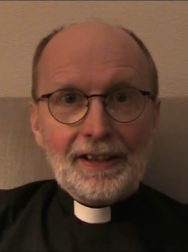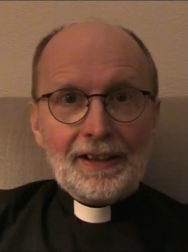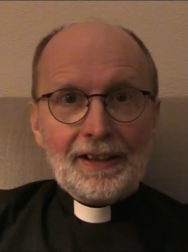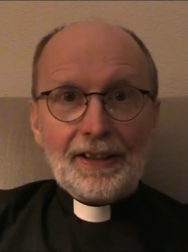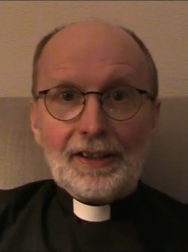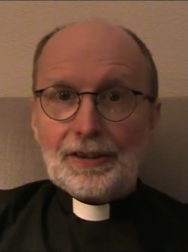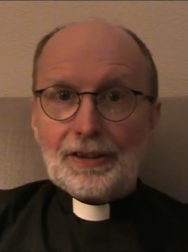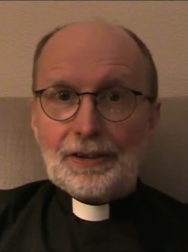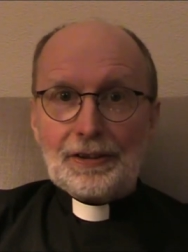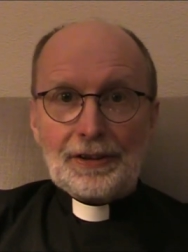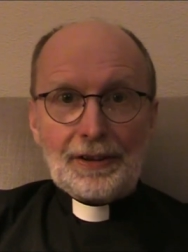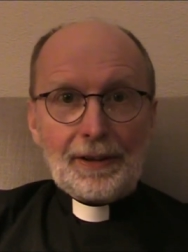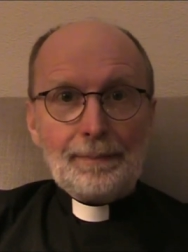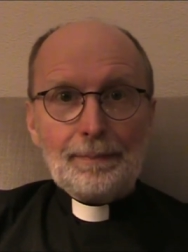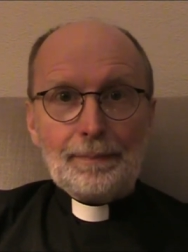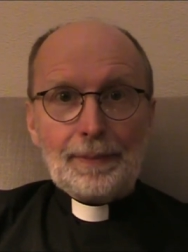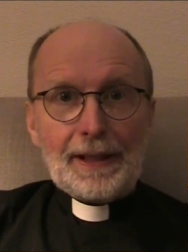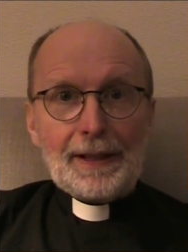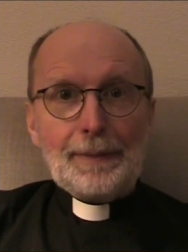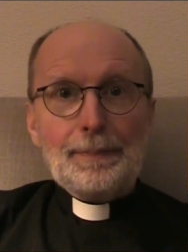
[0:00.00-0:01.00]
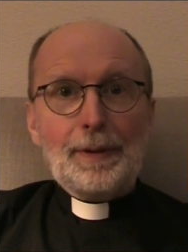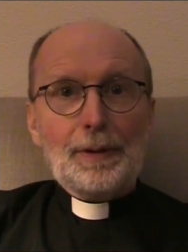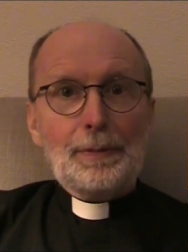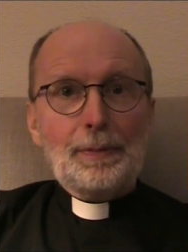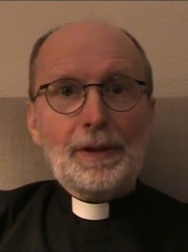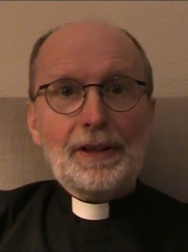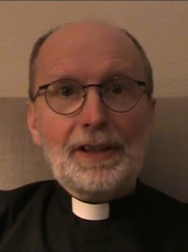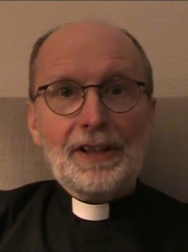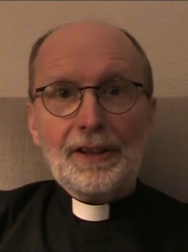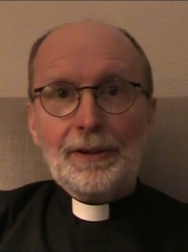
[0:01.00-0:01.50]
That some people
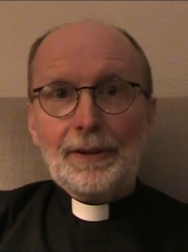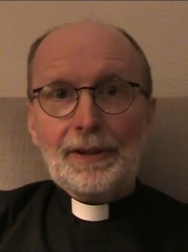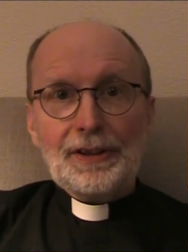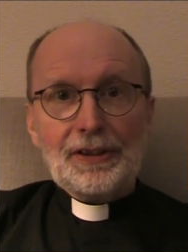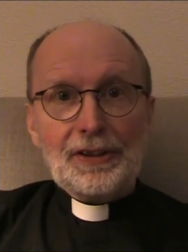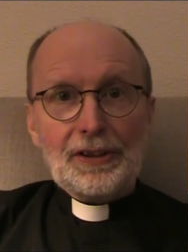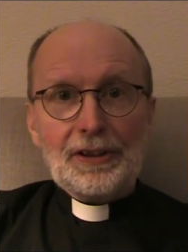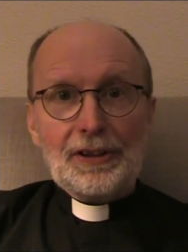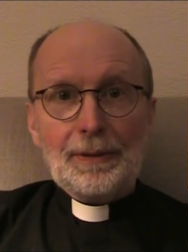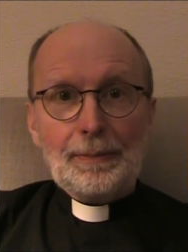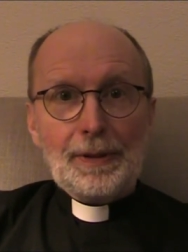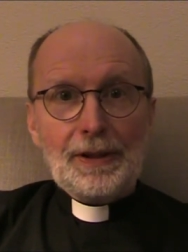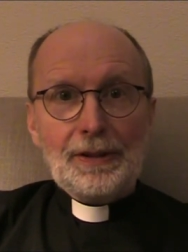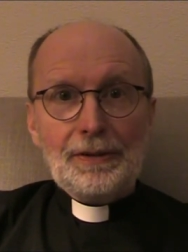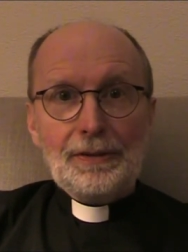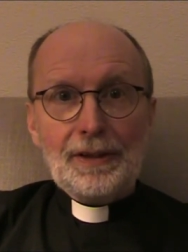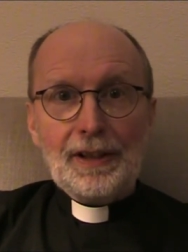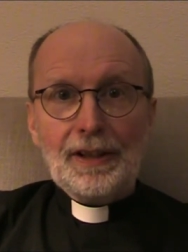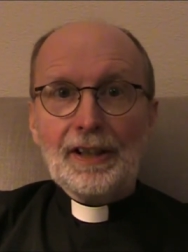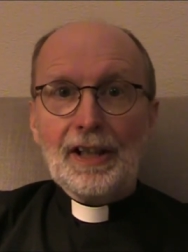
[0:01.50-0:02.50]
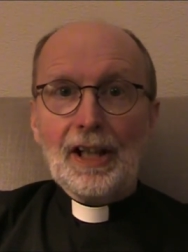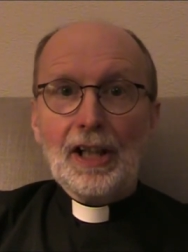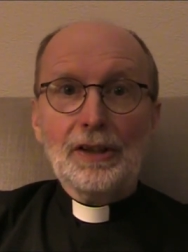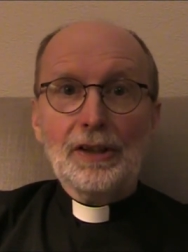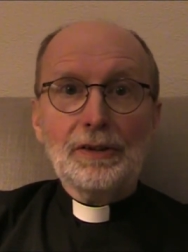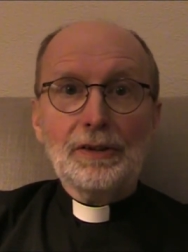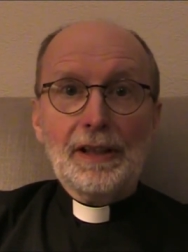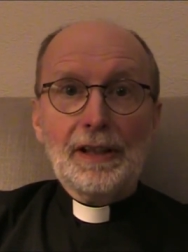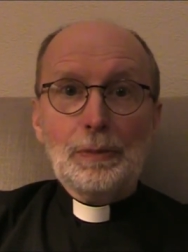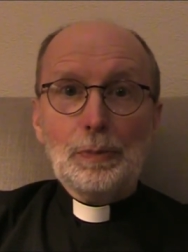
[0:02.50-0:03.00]
were going to communion
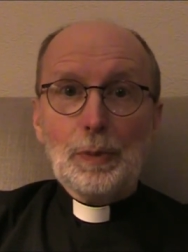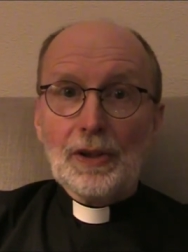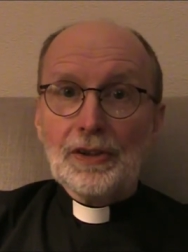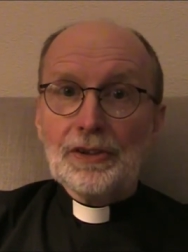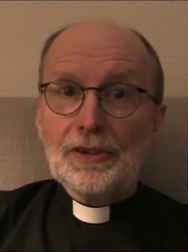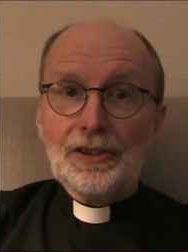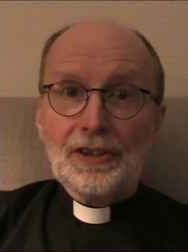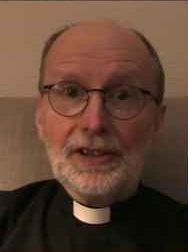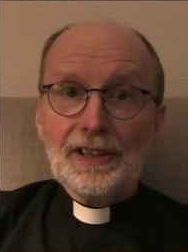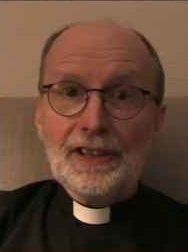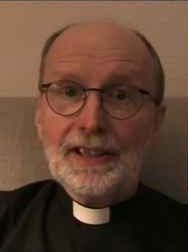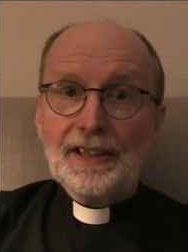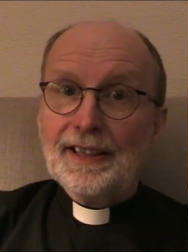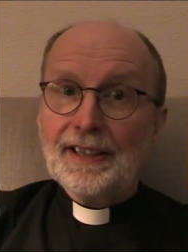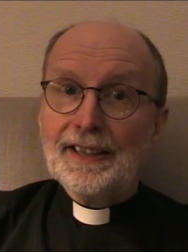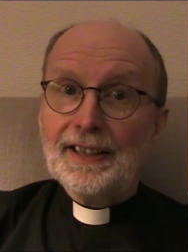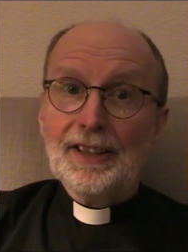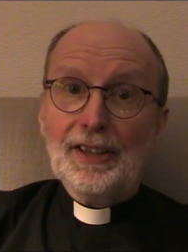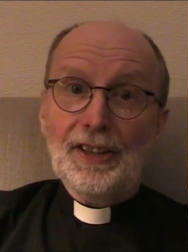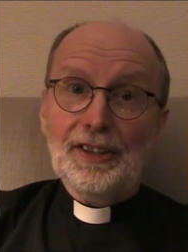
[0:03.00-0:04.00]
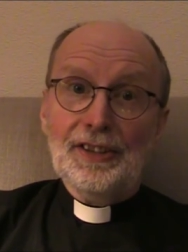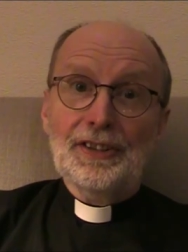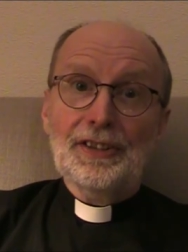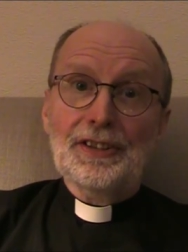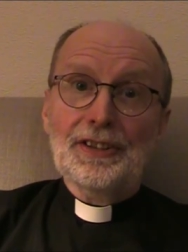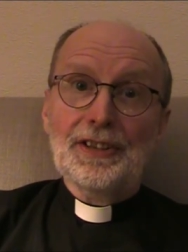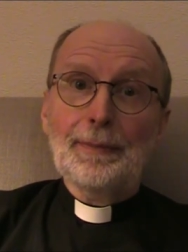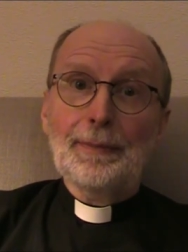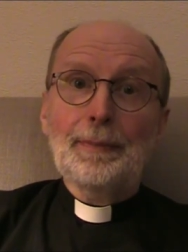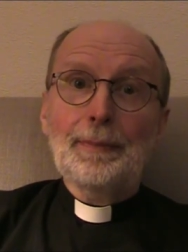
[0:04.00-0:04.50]
only once a year and
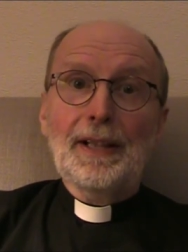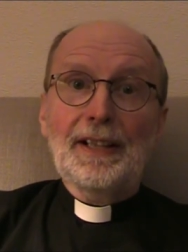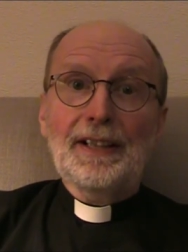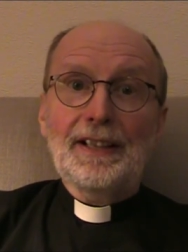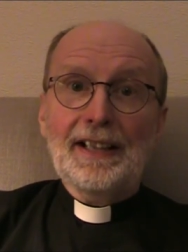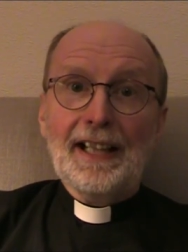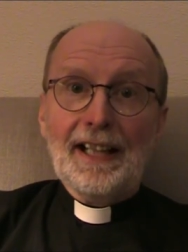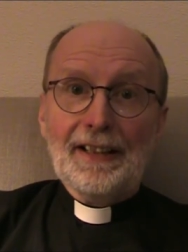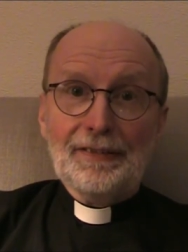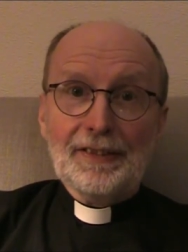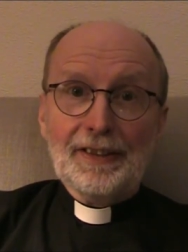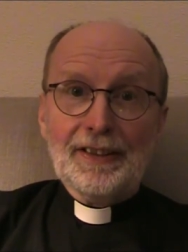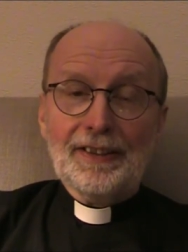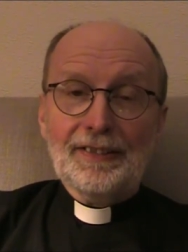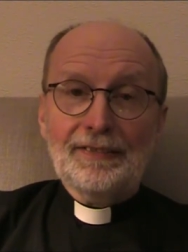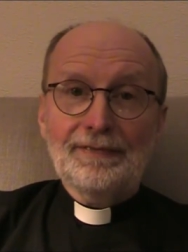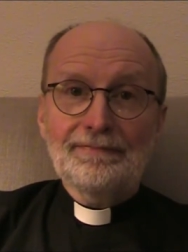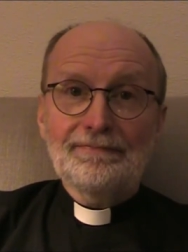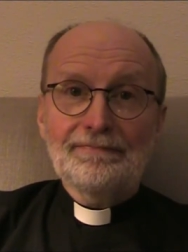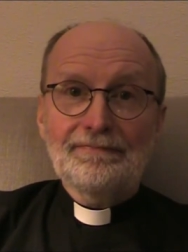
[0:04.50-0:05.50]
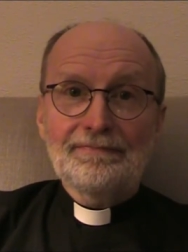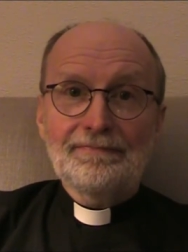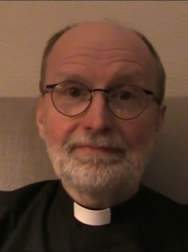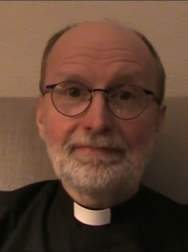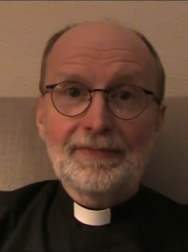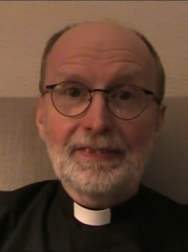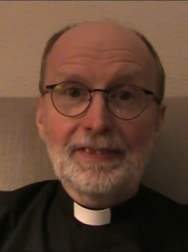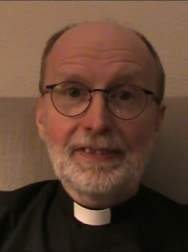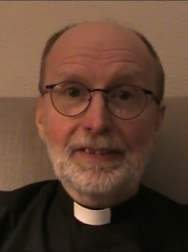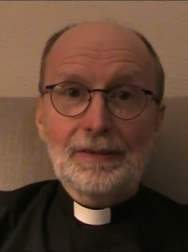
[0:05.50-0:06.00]
some never.
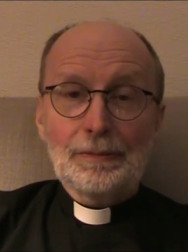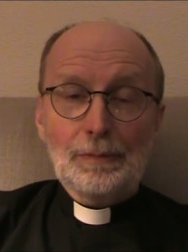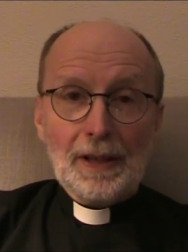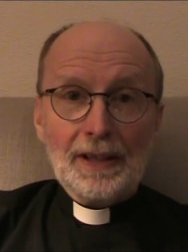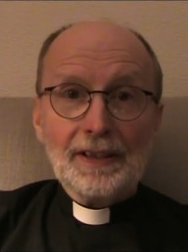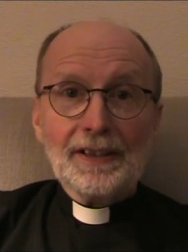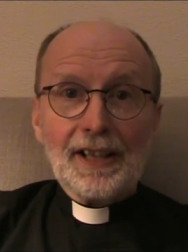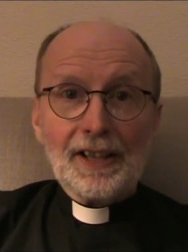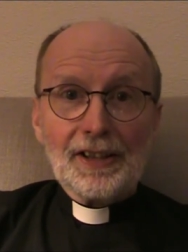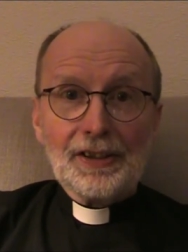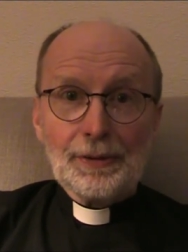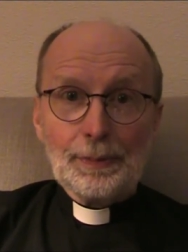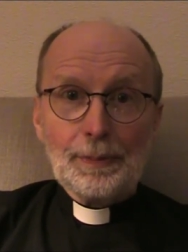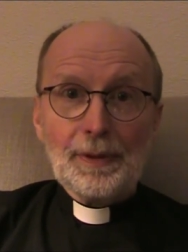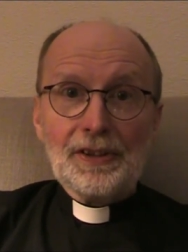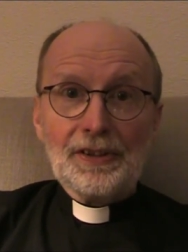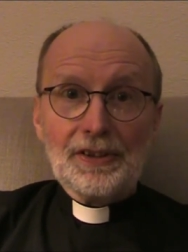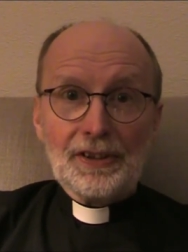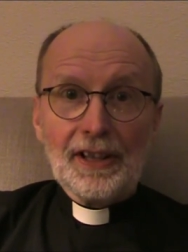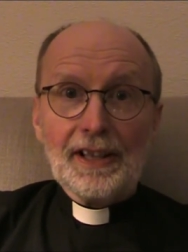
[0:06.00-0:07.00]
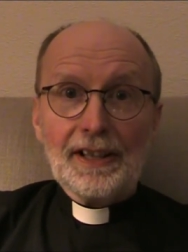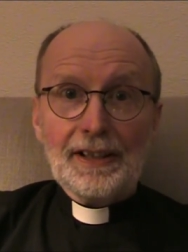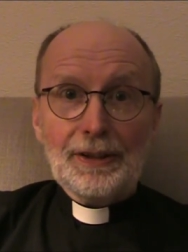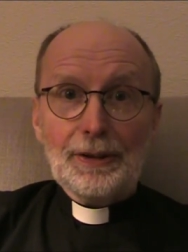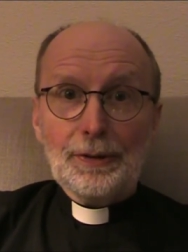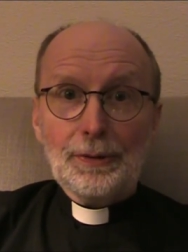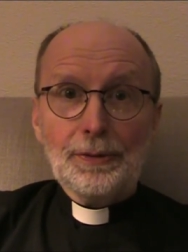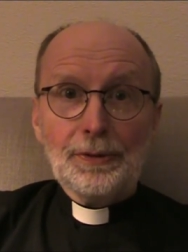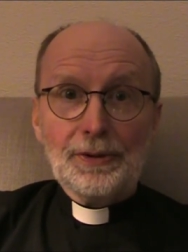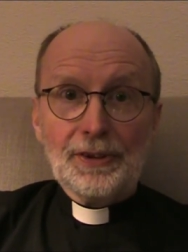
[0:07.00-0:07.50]
Well, yes, we say,
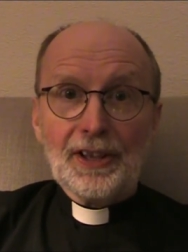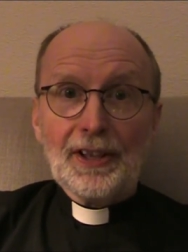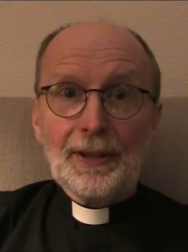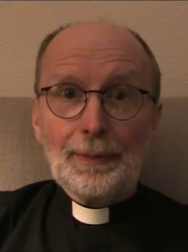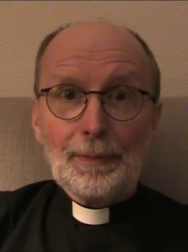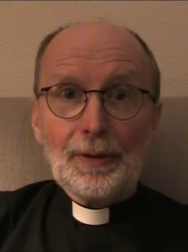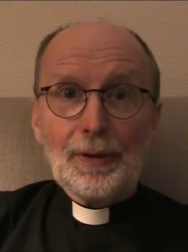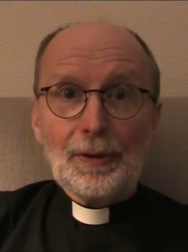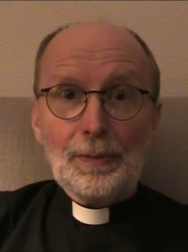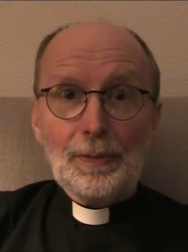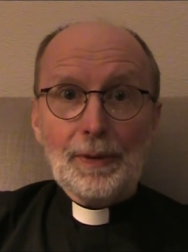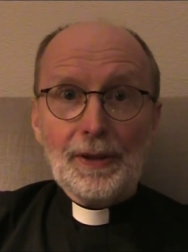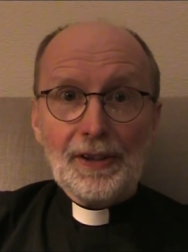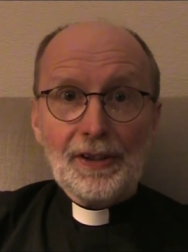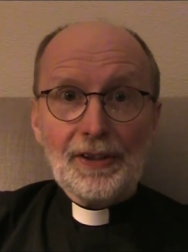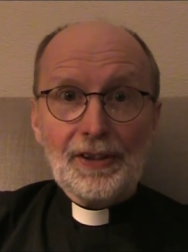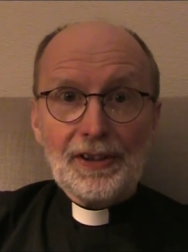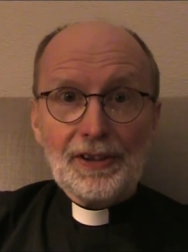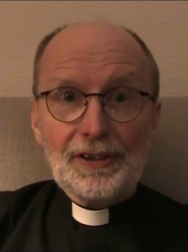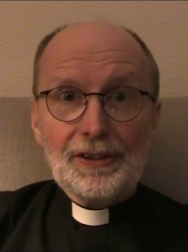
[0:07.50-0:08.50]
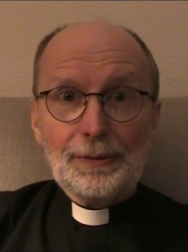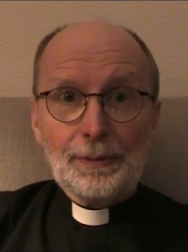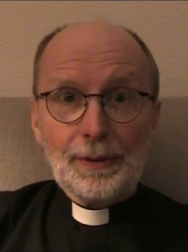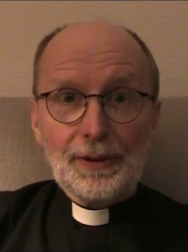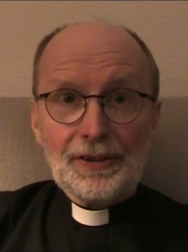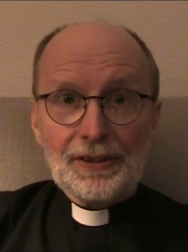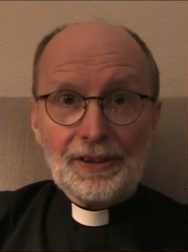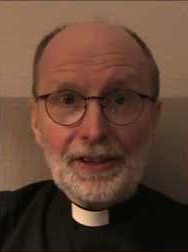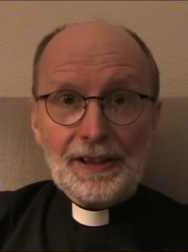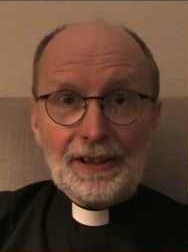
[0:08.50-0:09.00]
Lord, I'm not worthy to
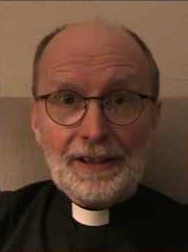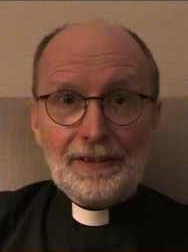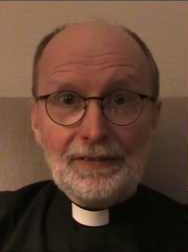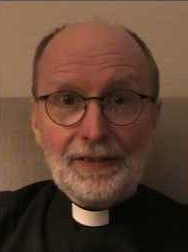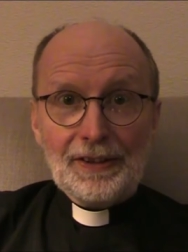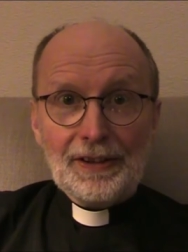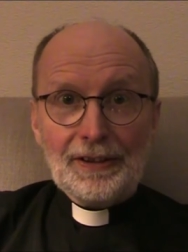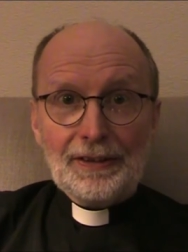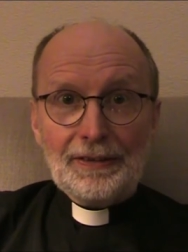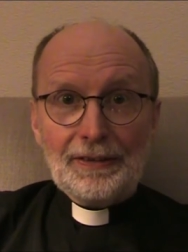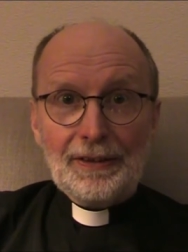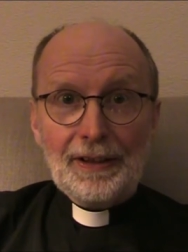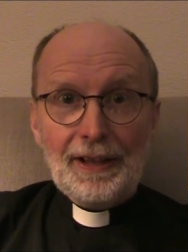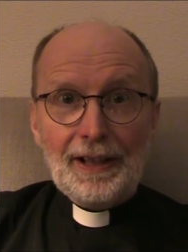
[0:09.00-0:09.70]
receive you.